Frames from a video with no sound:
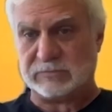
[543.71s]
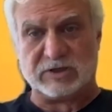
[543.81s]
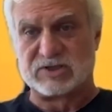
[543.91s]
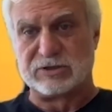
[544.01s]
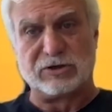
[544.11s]

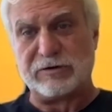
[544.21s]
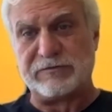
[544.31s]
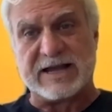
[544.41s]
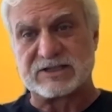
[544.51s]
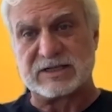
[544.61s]
There's still no
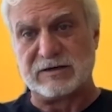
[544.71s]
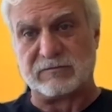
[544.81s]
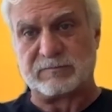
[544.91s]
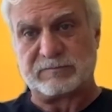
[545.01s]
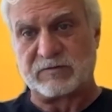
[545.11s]

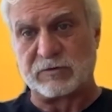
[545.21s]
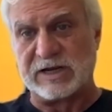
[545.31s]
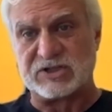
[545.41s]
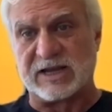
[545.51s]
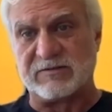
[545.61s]
vaccine for
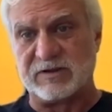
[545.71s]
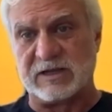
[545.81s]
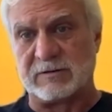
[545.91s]
HIV.